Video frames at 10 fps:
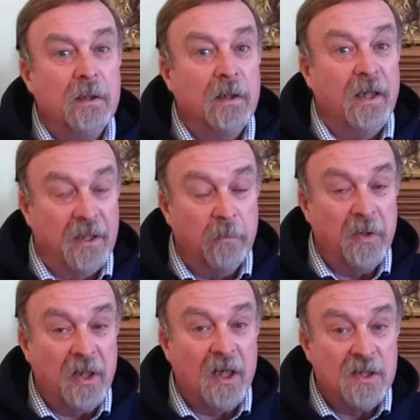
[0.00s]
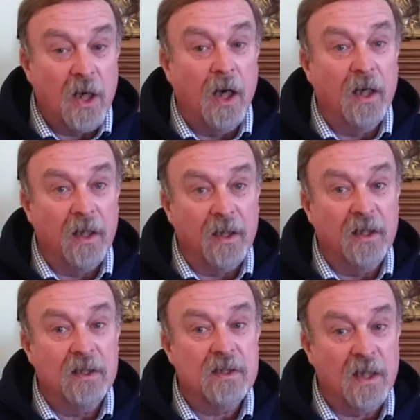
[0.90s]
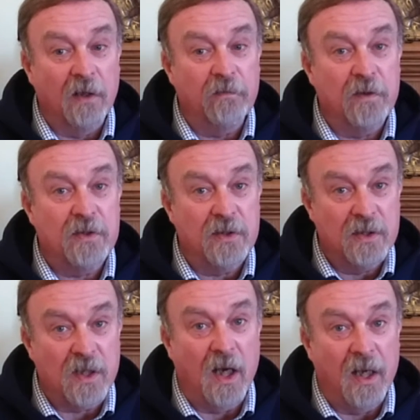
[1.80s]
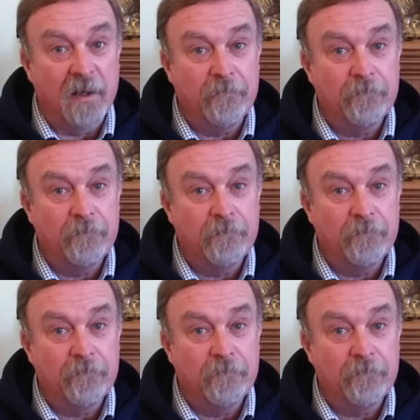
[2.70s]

It can be an entirely selfish desire.